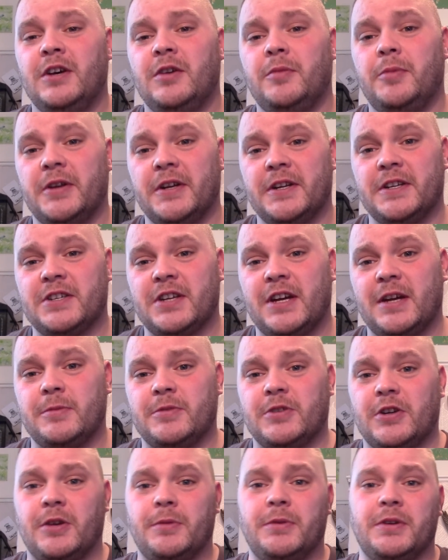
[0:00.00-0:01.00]
But at the same
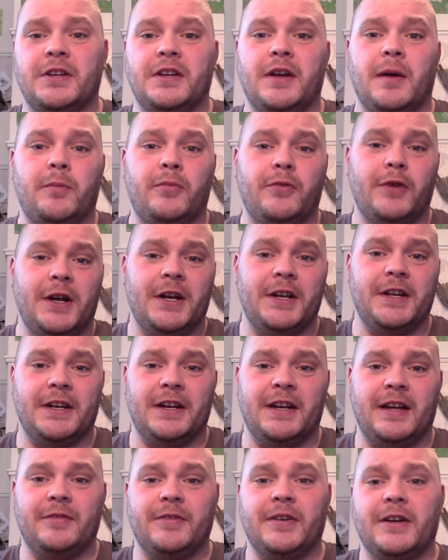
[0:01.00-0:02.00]
time, you can get
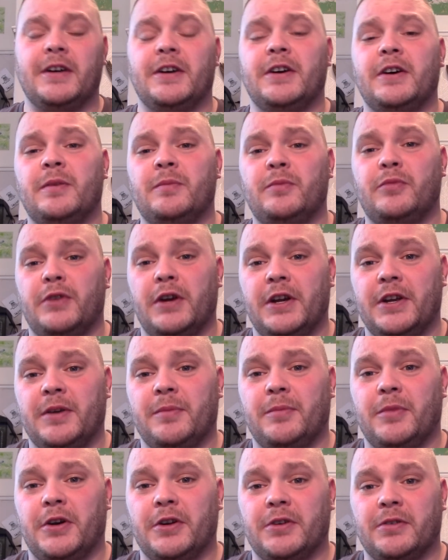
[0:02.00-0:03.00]
brilliant leather and
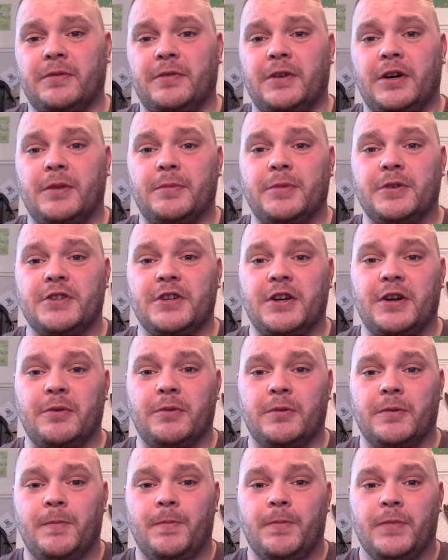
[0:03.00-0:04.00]
brilliant microfiber.
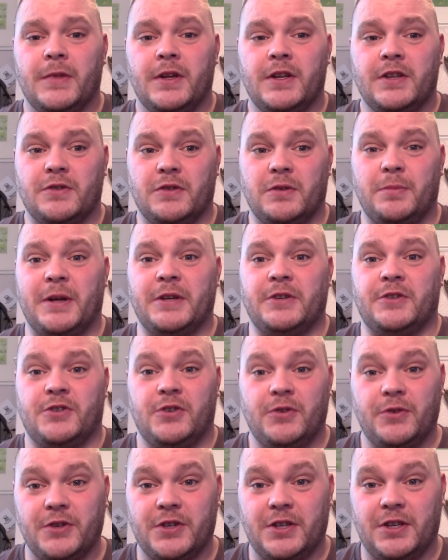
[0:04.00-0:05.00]
So it's all about
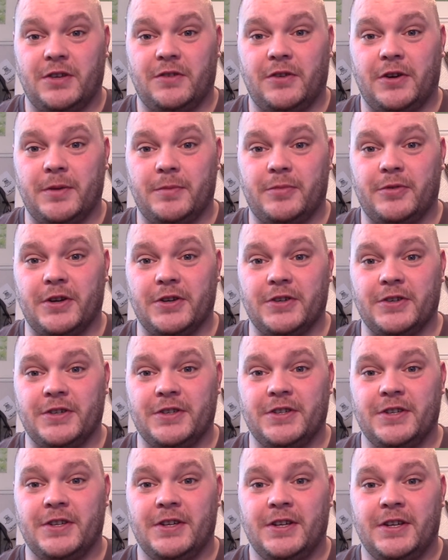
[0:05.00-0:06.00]
sourcing the right
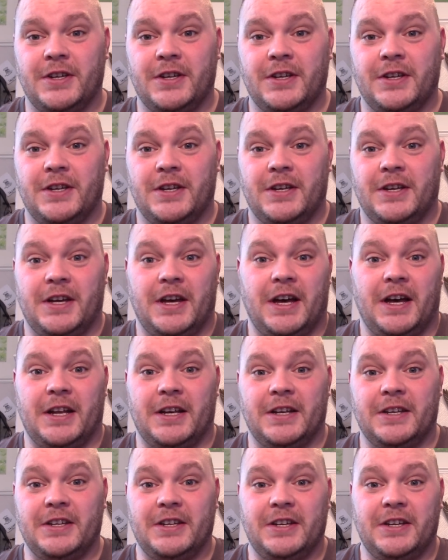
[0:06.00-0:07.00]
product,
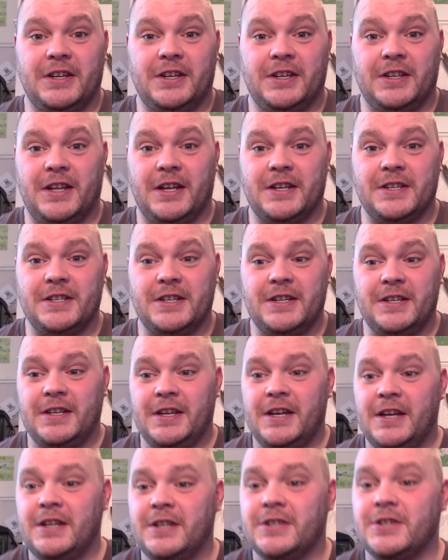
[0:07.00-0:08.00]
and that's it.
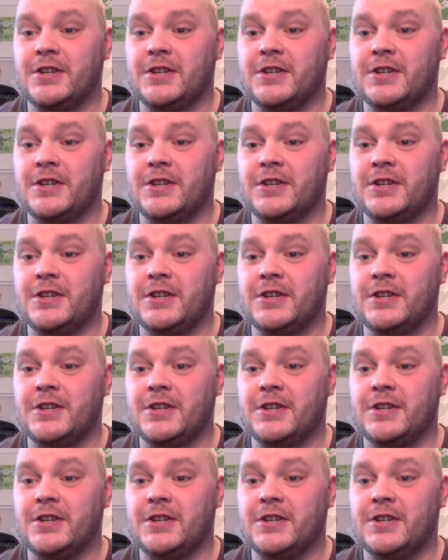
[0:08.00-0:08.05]
Yeah.